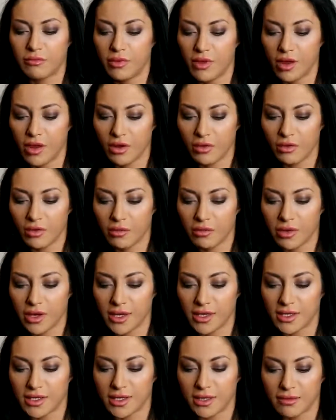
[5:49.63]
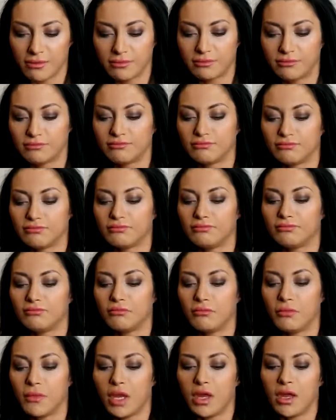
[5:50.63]
Burger or pizza?
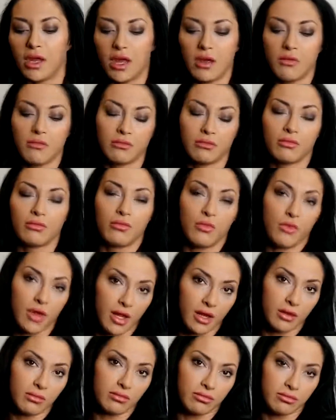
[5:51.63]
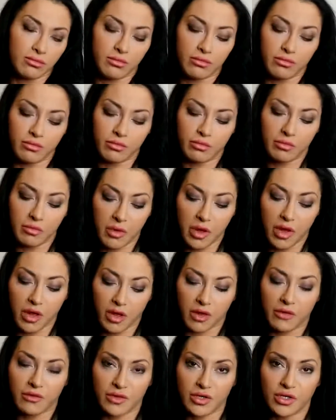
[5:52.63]
Well,
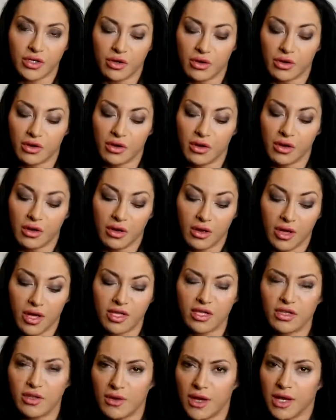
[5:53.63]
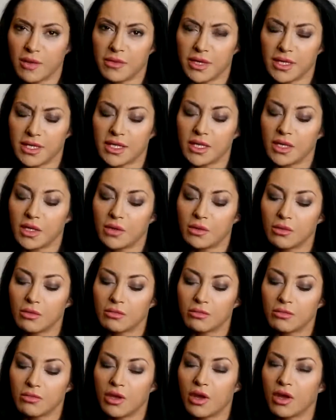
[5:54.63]
burger for sure. I do like pizza though.
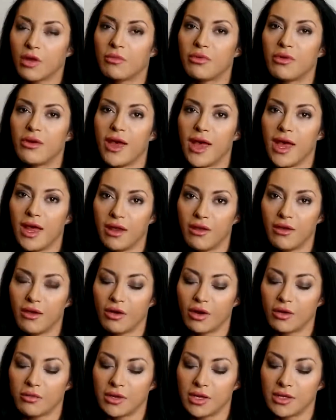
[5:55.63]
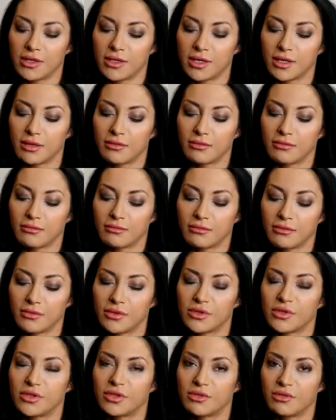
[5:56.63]
You can put anything on a pizza,
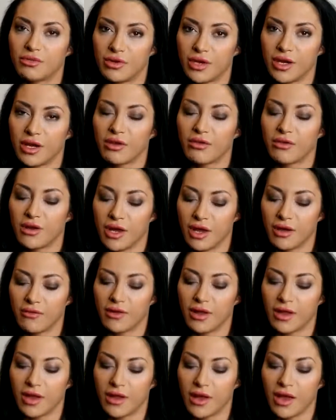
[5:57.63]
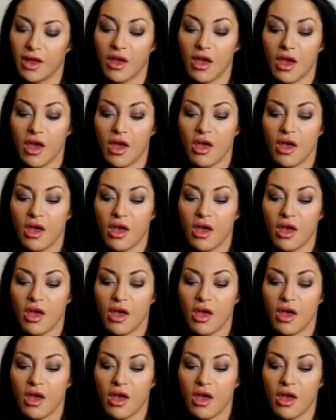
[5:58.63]
so it's pretty creative. I like that.